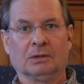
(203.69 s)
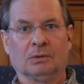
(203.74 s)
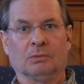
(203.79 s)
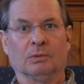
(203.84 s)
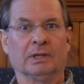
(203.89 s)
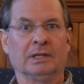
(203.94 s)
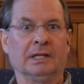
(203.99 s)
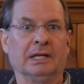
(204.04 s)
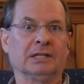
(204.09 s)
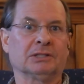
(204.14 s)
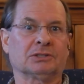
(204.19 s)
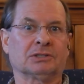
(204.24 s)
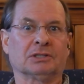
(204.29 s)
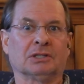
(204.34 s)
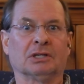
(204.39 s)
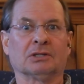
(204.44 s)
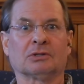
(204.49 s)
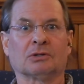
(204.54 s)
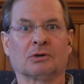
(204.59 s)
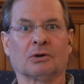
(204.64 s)
One nation
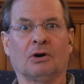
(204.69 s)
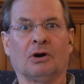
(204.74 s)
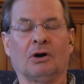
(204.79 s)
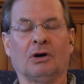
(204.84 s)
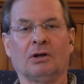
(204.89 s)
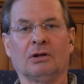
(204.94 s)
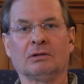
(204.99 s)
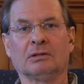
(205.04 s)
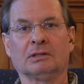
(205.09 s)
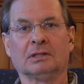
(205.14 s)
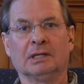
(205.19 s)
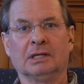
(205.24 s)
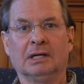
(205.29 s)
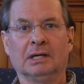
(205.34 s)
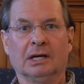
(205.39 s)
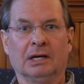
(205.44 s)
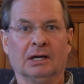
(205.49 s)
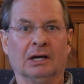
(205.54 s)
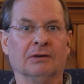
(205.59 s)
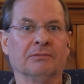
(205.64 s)
under all,
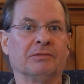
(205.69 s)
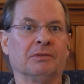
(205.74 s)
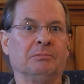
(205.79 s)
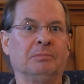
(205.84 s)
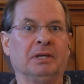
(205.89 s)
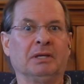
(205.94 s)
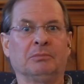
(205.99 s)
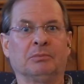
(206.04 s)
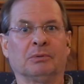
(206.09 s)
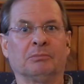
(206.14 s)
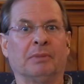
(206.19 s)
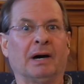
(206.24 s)
of the people,